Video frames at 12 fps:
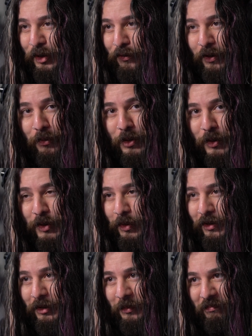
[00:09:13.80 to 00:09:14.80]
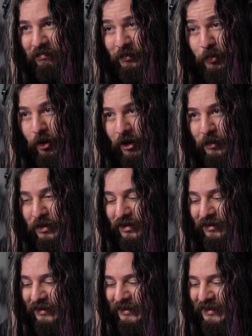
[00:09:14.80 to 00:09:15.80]
If anyone knows about them,
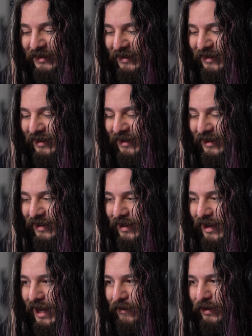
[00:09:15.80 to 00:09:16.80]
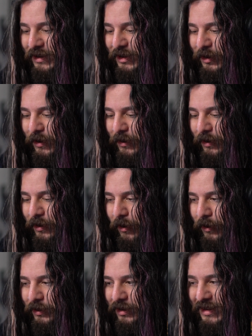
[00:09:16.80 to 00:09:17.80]
props. They have a song
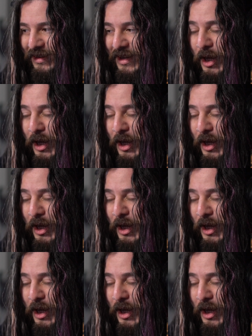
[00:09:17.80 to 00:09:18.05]
called